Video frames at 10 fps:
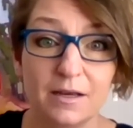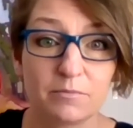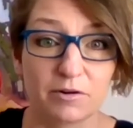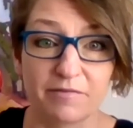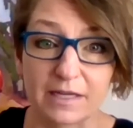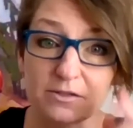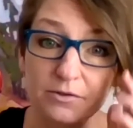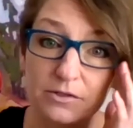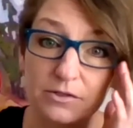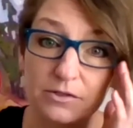professor
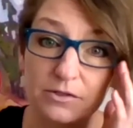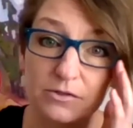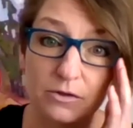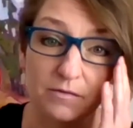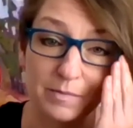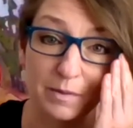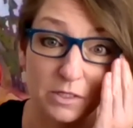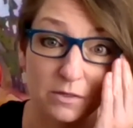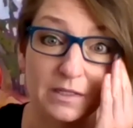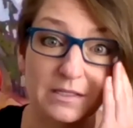and sort of observing
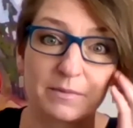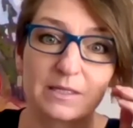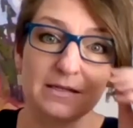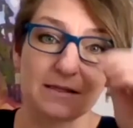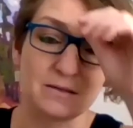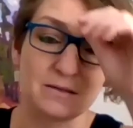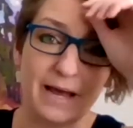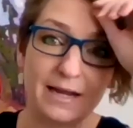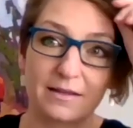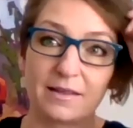some of the systematic
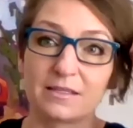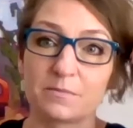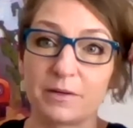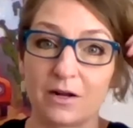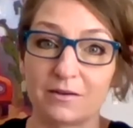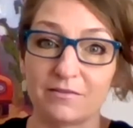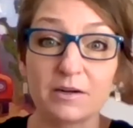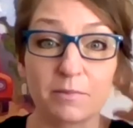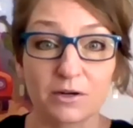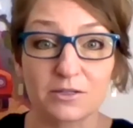things, but on a very
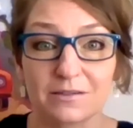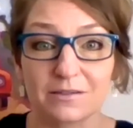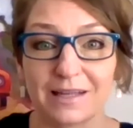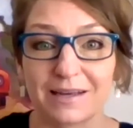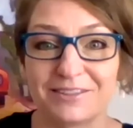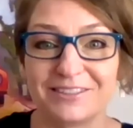personal level,